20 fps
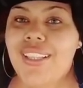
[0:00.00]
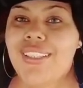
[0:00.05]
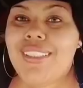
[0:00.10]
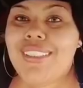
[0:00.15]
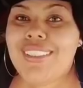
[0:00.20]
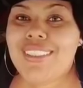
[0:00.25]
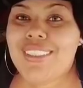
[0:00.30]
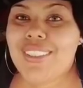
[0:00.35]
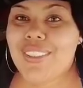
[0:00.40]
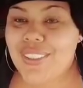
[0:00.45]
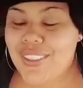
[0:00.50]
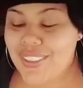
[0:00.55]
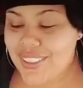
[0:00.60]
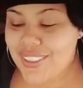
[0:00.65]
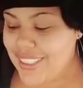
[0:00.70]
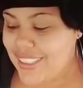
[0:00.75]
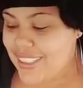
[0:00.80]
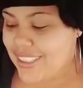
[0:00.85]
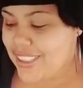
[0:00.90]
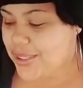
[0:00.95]
So
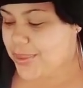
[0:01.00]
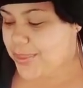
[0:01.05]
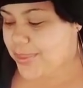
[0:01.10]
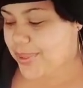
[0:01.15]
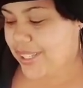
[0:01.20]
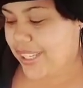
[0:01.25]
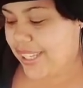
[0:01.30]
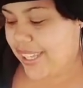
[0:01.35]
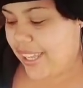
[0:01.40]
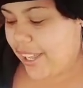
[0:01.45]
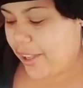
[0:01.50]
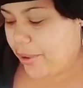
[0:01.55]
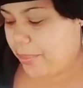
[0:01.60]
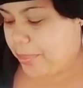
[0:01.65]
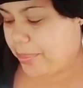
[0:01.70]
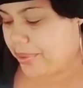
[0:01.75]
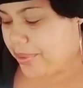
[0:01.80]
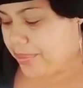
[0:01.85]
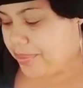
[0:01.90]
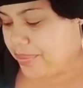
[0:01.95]
this is what
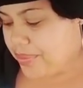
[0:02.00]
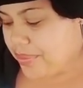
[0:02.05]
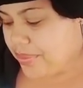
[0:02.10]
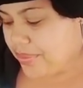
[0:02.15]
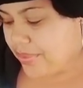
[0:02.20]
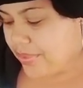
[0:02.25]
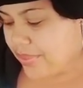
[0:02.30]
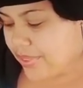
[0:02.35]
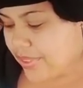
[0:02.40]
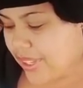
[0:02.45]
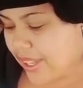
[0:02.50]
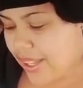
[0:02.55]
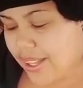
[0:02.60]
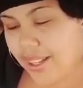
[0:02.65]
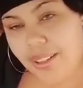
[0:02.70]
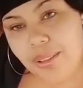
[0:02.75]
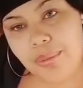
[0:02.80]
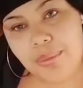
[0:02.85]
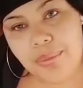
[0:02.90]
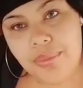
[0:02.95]
happened.
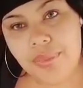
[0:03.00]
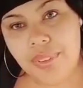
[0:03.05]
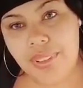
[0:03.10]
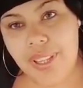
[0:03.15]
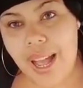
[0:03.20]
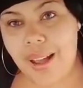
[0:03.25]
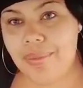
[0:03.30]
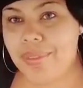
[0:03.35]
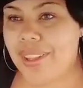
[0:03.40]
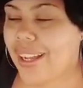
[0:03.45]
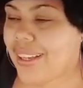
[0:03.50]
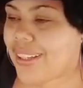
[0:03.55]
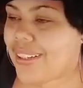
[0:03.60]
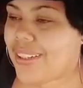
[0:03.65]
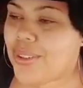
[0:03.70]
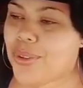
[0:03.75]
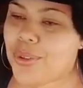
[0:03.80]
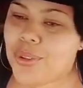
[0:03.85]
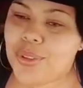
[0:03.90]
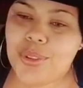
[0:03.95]
I'm not gonna
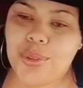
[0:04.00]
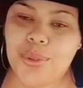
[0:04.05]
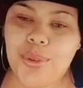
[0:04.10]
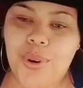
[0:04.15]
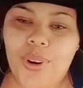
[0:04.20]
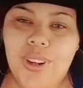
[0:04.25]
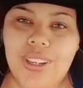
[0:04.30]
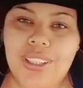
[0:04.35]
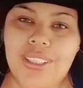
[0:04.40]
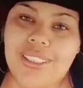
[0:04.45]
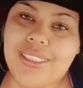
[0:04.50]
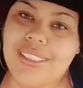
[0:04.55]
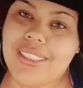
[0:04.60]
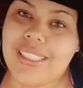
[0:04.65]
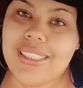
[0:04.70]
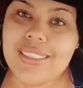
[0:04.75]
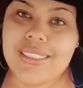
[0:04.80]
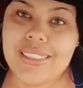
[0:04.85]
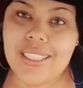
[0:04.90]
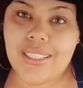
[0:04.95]
go through all of the
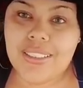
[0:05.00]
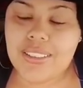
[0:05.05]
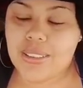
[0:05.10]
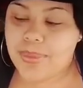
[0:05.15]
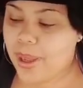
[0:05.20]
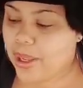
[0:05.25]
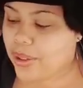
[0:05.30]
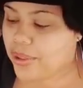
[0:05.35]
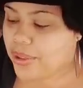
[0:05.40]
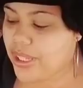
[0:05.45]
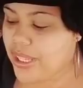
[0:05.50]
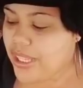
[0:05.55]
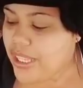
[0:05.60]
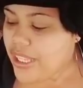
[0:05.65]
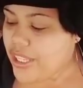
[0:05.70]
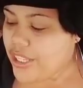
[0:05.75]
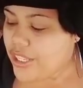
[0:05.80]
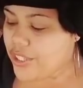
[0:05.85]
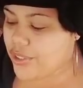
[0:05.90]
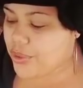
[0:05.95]
details about,
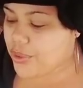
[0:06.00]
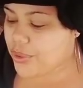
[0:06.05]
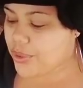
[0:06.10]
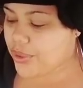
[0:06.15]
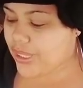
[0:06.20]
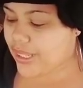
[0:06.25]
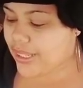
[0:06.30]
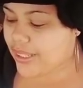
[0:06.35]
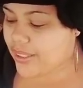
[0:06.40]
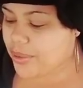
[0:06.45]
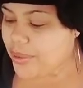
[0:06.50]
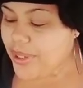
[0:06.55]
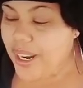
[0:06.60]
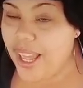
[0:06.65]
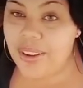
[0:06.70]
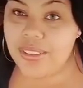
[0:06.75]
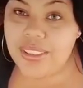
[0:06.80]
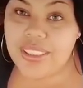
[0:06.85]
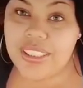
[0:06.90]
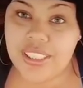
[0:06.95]
when
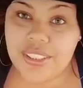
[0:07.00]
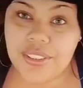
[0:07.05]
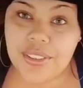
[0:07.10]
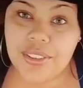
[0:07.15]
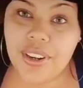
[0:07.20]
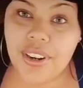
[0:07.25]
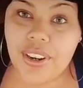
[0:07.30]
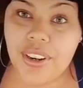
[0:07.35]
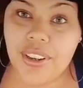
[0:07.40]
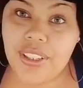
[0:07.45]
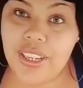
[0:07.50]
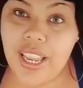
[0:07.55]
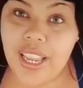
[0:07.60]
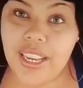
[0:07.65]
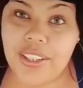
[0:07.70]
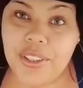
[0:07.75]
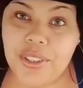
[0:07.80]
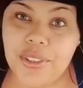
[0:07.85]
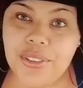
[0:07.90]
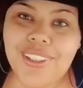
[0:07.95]
I was a little girl, I
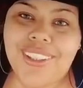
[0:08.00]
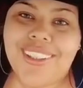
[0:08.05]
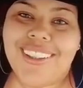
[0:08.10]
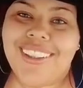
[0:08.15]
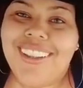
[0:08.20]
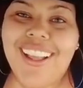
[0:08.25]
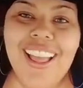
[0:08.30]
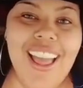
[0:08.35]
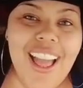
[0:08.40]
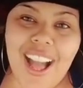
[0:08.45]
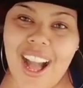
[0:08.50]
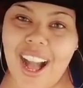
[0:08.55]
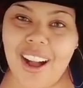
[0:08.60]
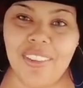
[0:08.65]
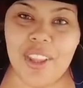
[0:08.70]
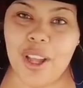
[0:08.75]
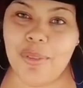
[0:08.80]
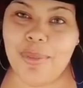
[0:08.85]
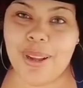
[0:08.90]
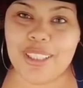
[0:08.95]
knew.
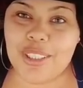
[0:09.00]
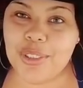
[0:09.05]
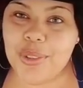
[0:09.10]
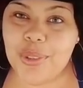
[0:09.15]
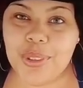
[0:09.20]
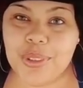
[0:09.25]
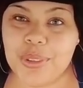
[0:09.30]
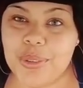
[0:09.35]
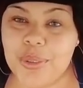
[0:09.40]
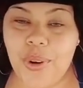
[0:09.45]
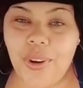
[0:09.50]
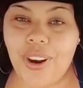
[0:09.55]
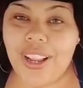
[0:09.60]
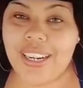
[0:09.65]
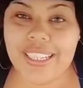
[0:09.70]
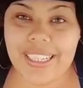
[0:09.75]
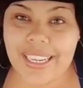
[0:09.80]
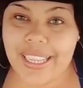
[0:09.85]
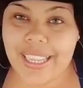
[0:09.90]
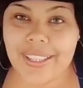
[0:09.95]
I'm not about to go through all of
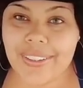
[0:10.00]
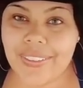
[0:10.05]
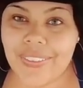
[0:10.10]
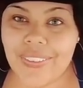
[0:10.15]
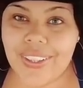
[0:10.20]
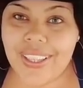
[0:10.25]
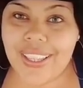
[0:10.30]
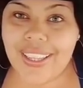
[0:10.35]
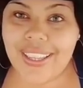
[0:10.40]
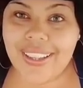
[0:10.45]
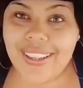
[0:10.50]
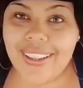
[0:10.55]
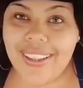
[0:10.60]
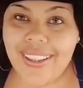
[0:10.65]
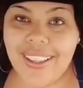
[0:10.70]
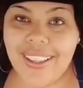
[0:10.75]
that, okay?